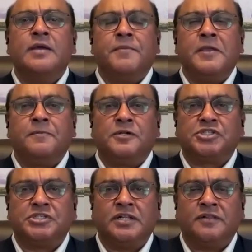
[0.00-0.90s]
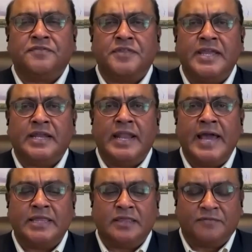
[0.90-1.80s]
people still think
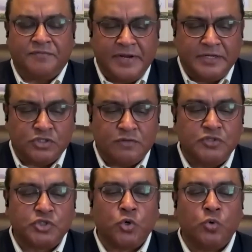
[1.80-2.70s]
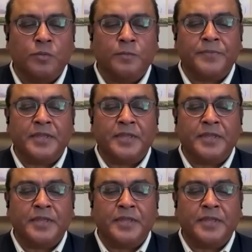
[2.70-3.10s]
like the friends of Job.